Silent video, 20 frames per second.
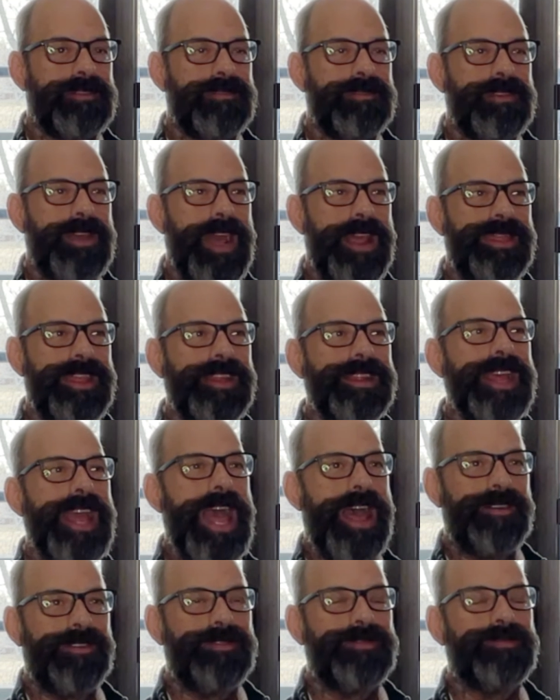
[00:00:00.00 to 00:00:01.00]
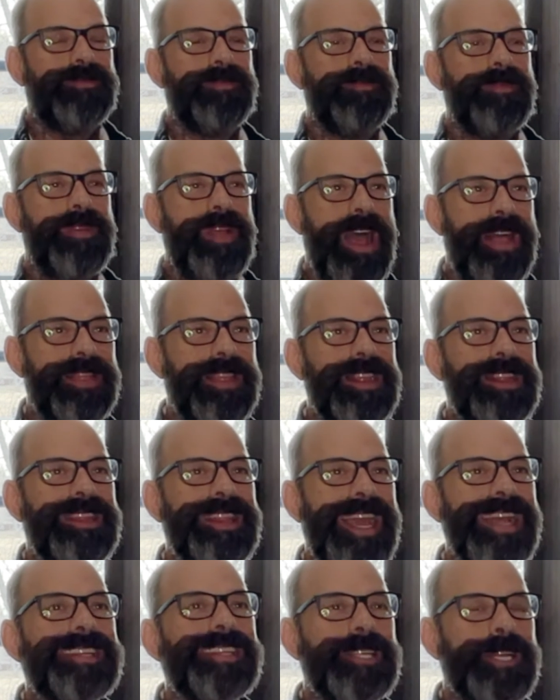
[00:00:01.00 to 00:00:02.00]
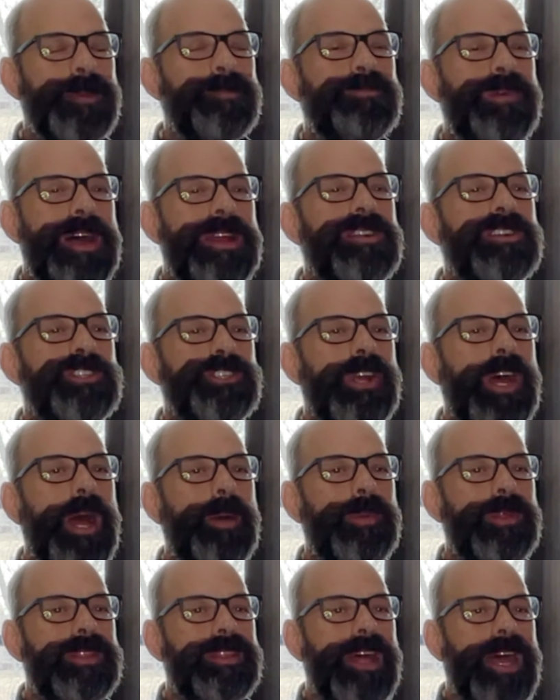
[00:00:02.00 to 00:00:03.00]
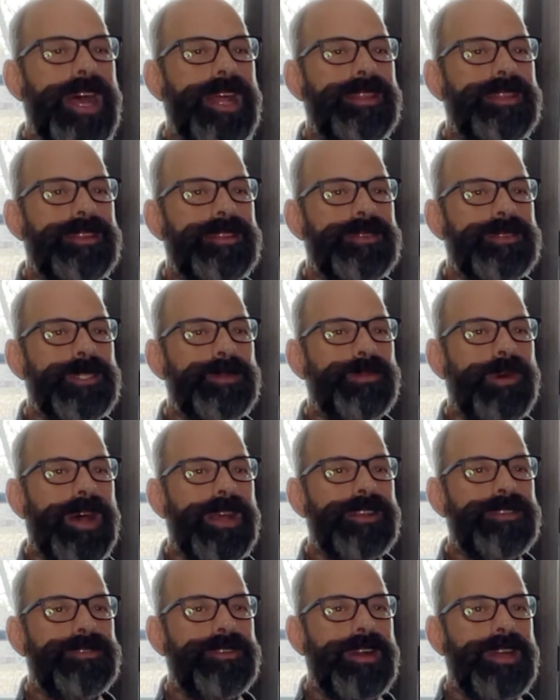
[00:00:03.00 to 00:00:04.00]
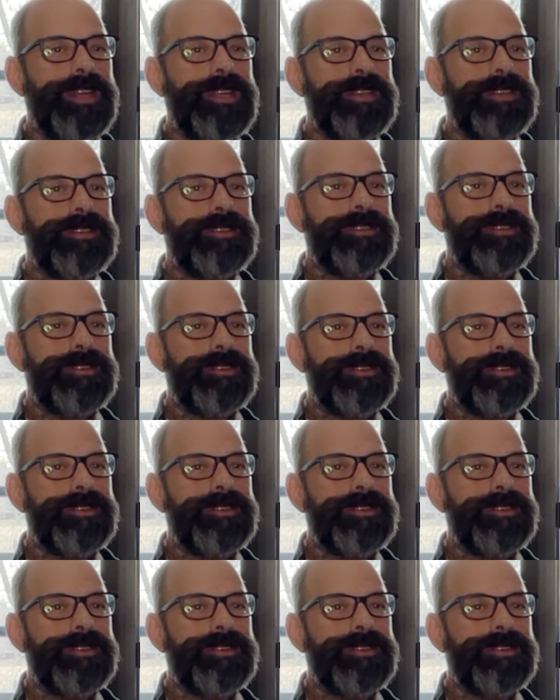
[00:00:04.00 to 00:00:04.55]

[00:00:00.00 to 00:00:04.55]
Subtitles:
I think they did a better job at that than Spotify is.